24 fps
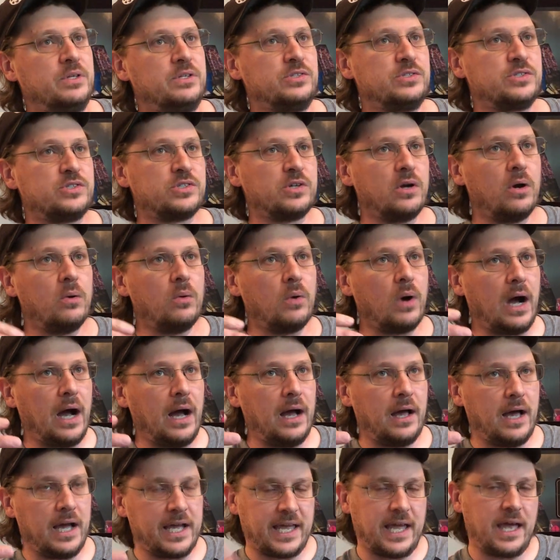So
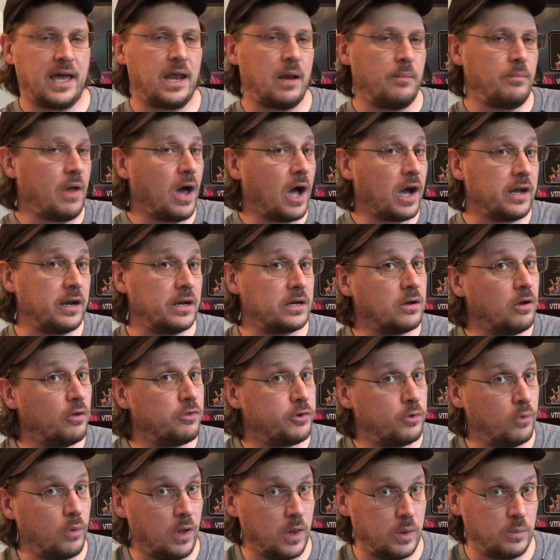again, I'm not going to go
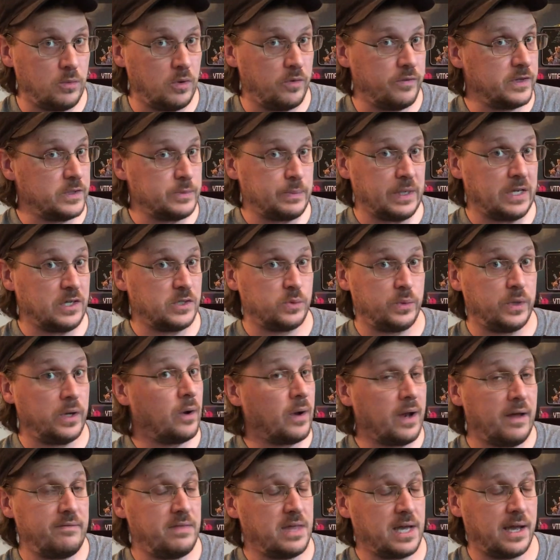through all the movies because we
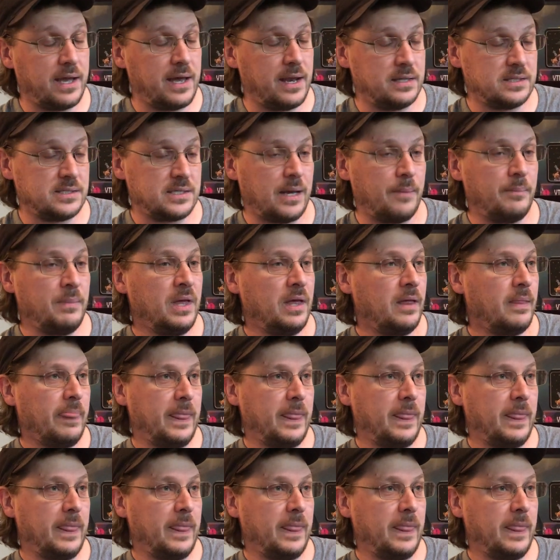don't have that kind of time.